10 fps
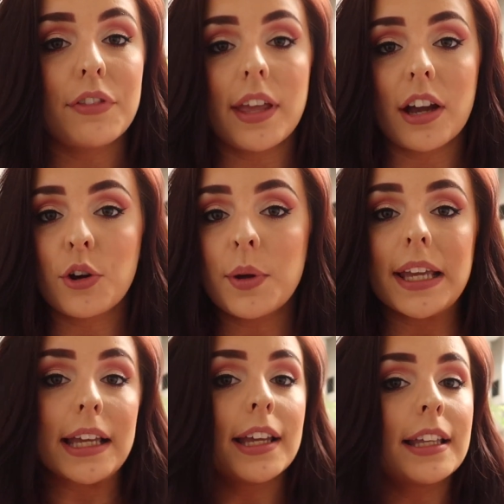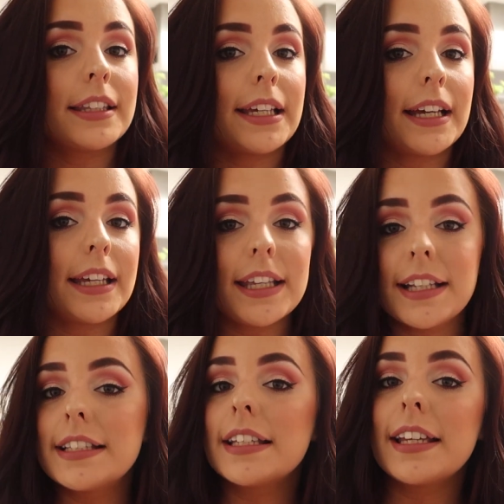They are quick, they are
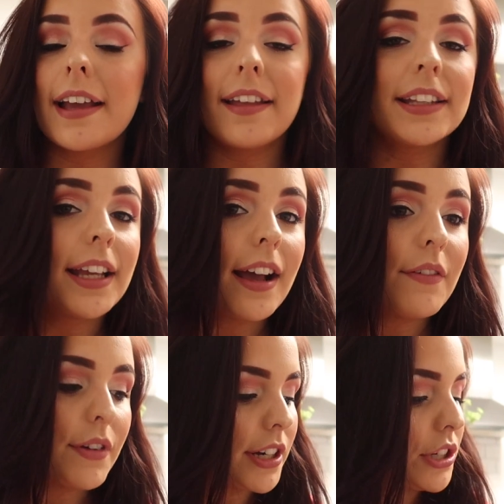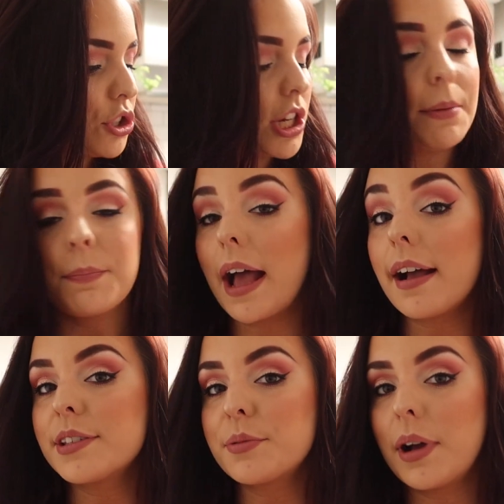easy, and they are very cheap
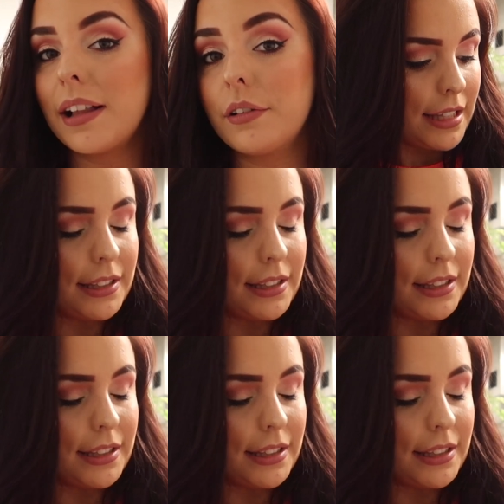as well.